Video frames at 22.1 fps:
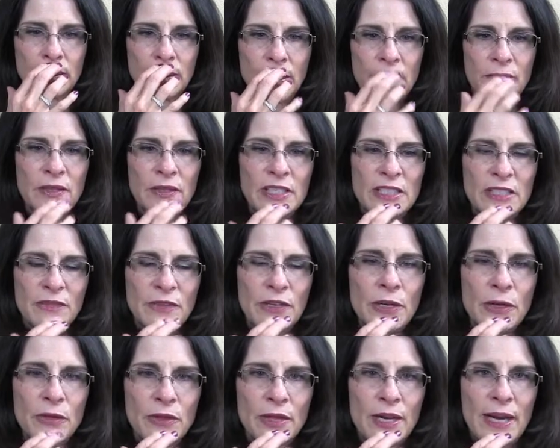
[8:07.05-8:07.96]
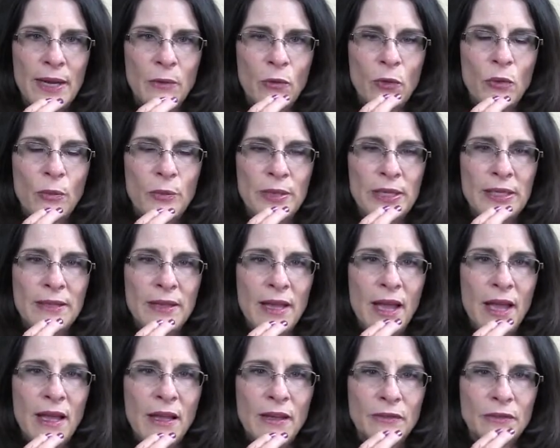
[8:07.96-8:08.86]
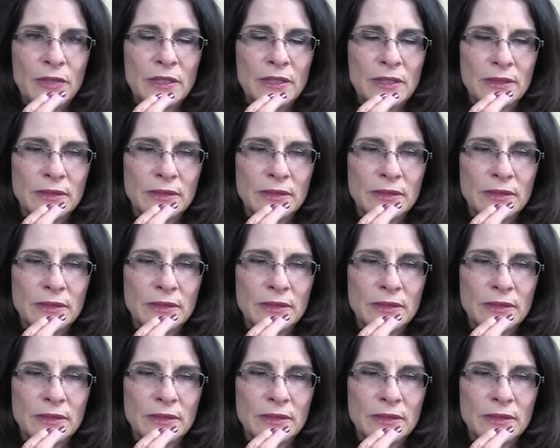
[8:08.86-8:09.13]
in this fear that I won't be loved